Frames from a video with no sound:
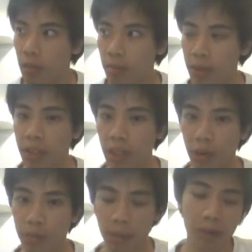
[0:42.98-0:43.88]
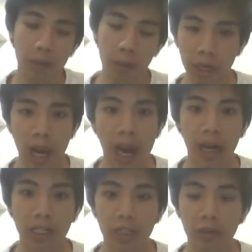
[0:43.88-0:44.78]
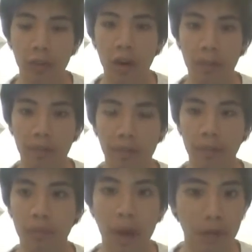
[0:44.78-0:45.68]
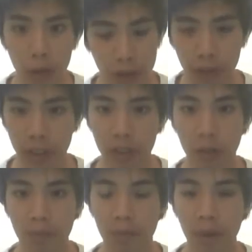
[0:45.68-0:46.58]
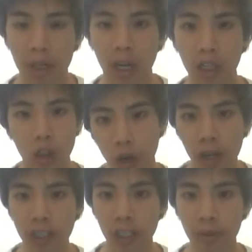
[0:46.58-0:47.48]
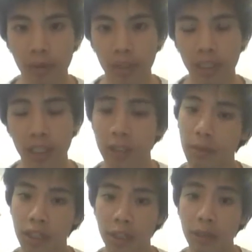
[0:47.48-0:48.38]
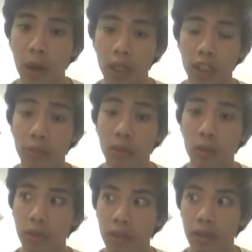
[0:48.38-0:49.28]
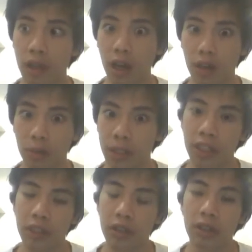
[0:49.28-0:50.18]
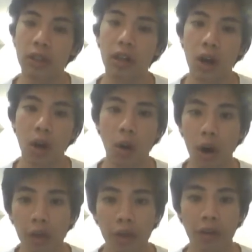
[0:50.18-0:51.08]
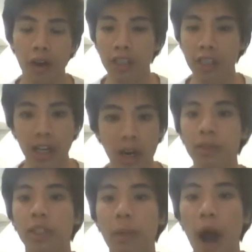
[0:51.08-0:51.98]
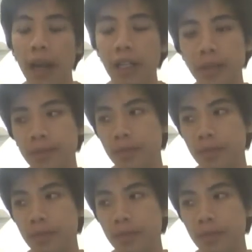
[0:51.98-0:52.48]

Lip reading: be a bit of a rehash from my first video, but I'll try and supplement it as much as possible with other material or other thoughts that come to mind.